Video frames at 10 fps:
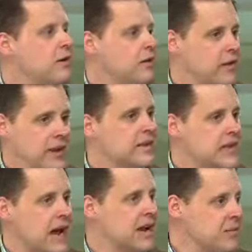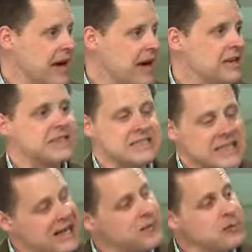the latest iPad is
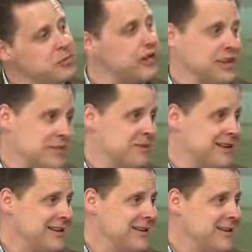not a replacement